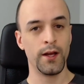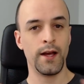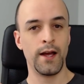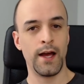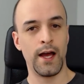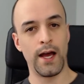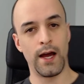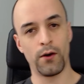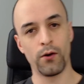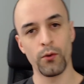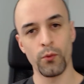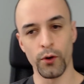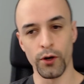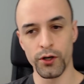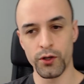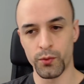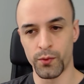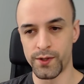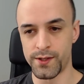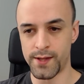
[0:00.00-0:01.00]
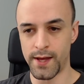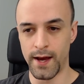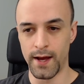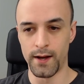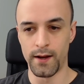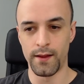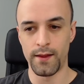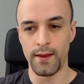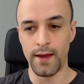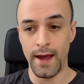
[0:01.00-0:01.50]
How it worked was
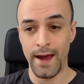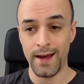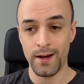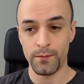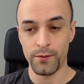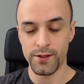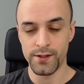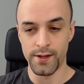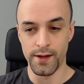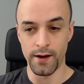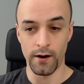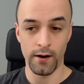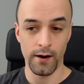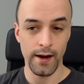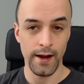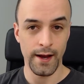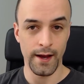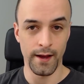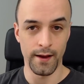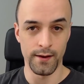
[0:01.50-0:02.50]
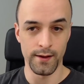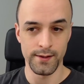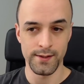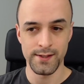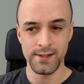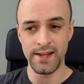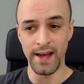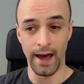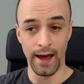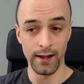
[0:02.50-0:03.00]
that the animals there had a
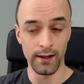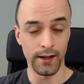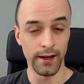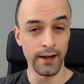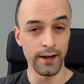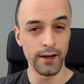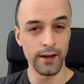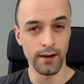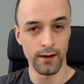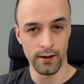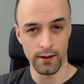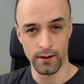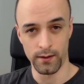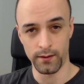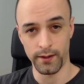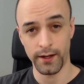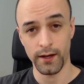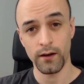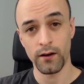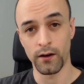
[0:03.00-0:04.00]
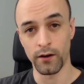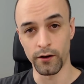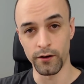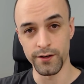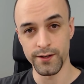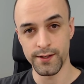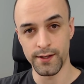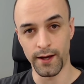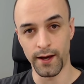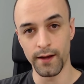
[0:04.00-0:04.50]
stat like a hunger
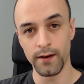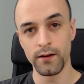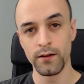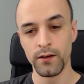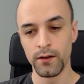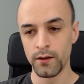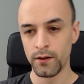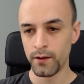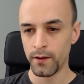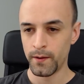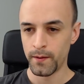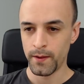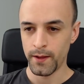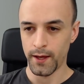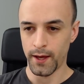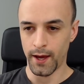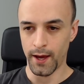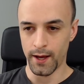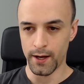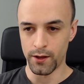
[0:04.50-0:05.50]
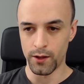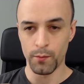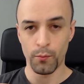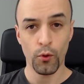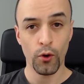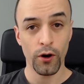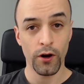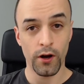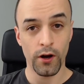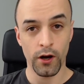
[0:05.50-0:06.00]
stat. And the
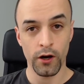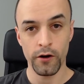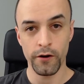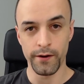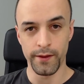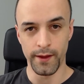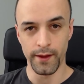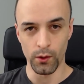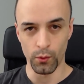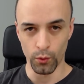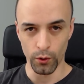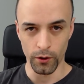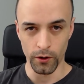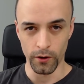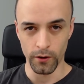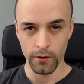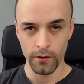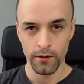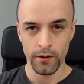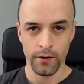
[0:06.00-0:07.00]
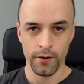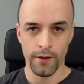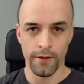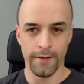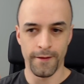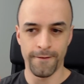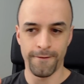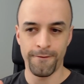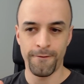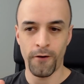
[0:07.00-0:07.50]
more hungry they were,
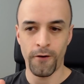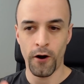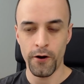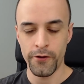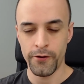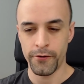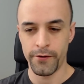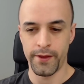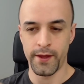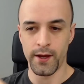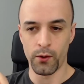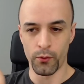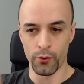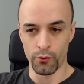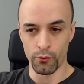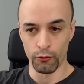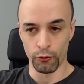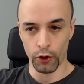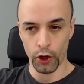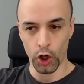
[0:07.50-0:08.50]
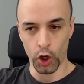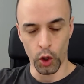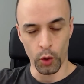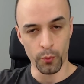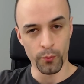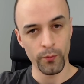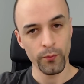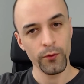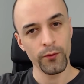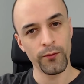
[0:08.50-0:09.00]
the farther they would
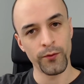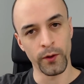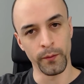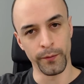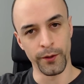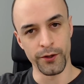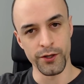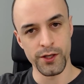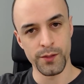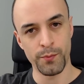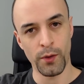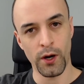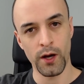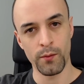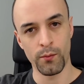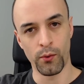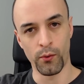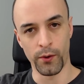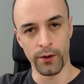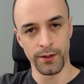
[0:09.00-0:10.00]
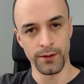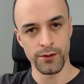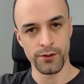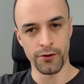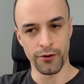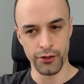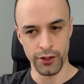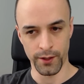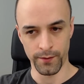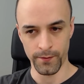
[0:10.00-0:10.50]
roam from their spawn point
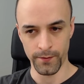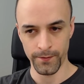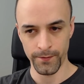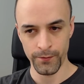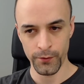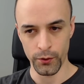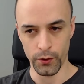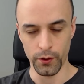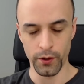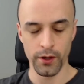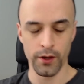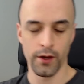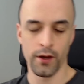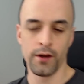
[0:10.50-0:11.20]
searching for food.